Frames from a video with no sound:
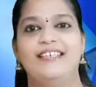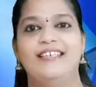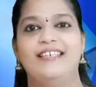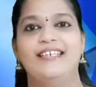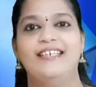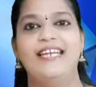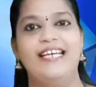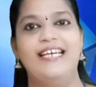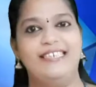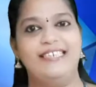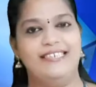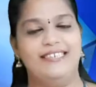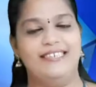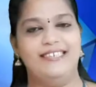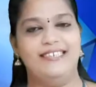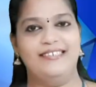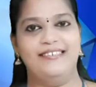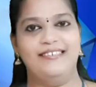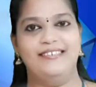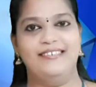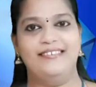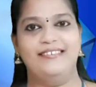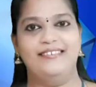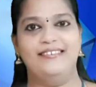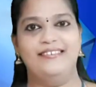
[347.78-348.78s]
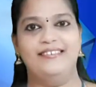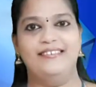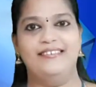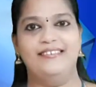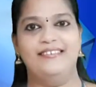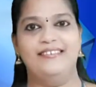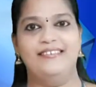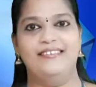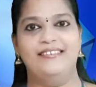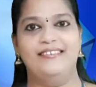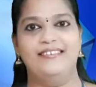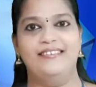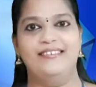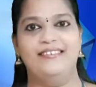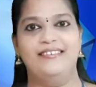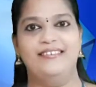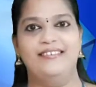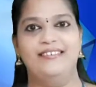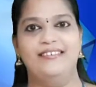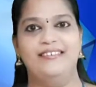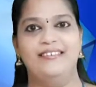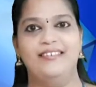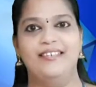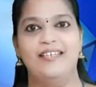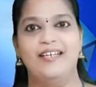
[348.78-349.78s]
Next,
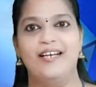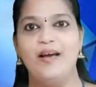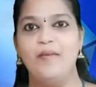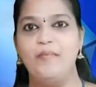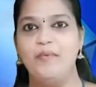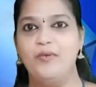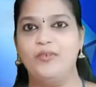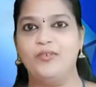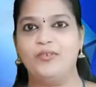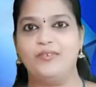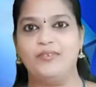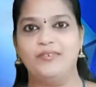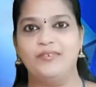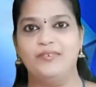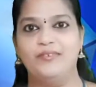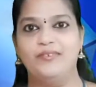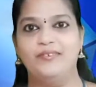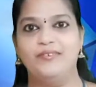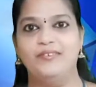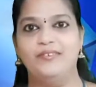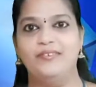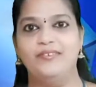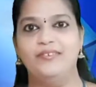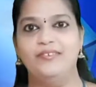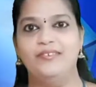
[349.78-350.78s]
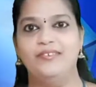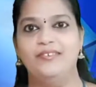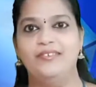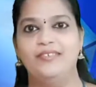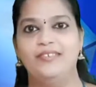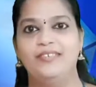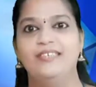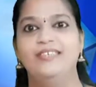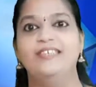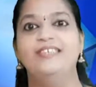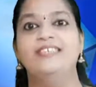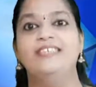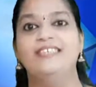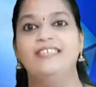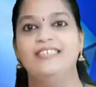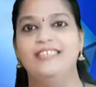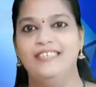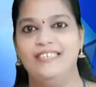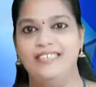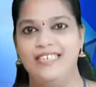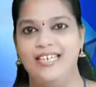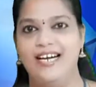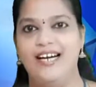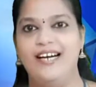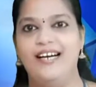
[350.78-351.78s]
come on.
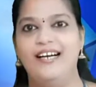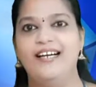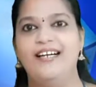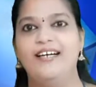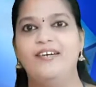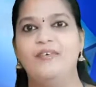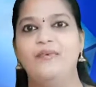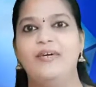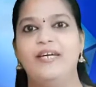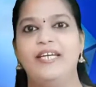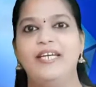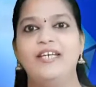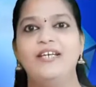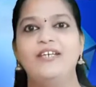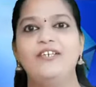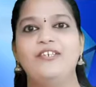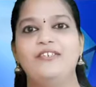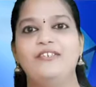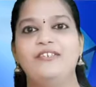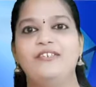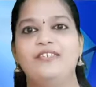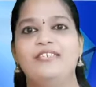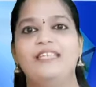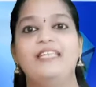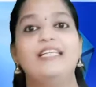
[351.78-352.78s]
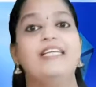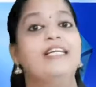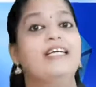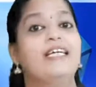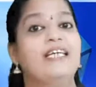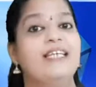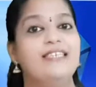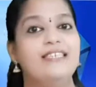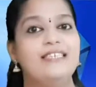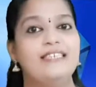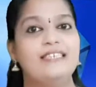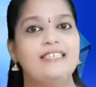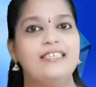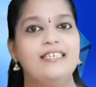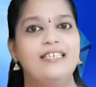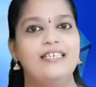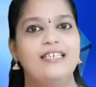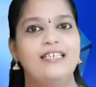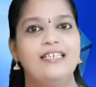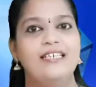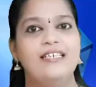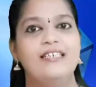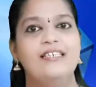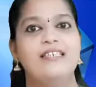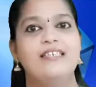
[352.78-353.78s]
Yeah, very good. It's
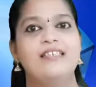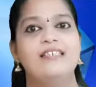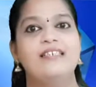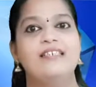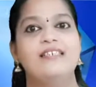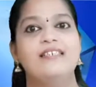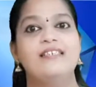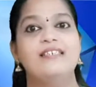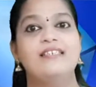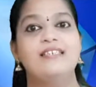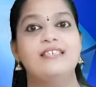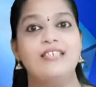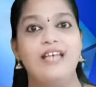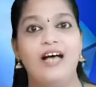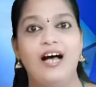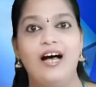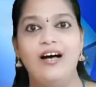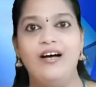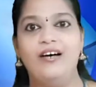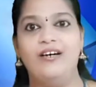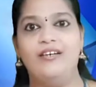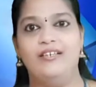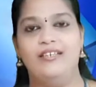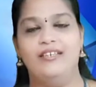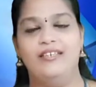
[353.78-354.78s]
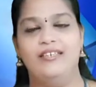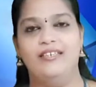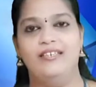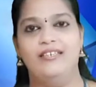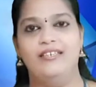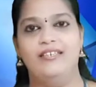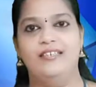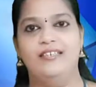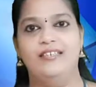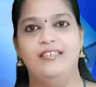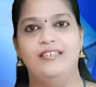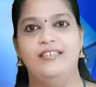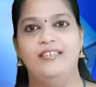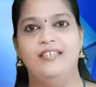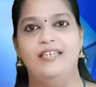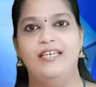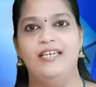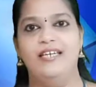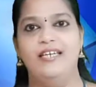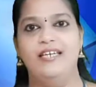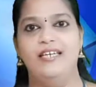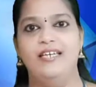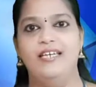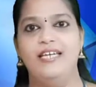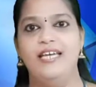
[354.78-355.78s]
sour.
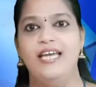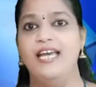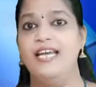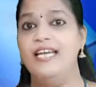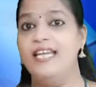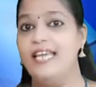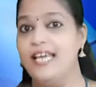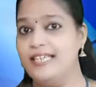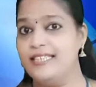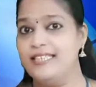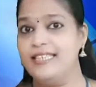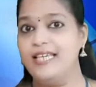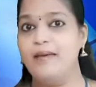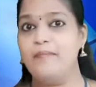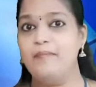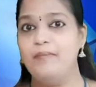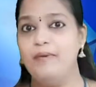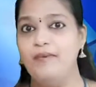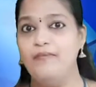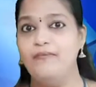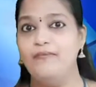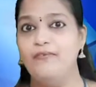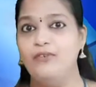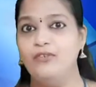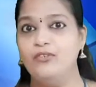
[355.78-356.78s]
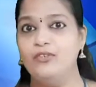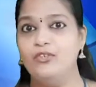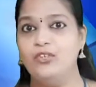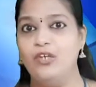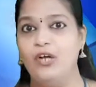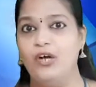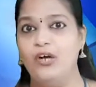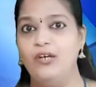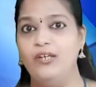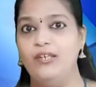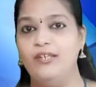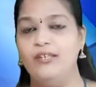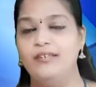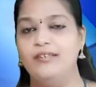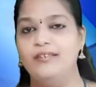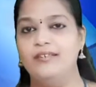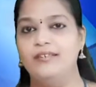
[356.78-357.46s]
Any example for sour?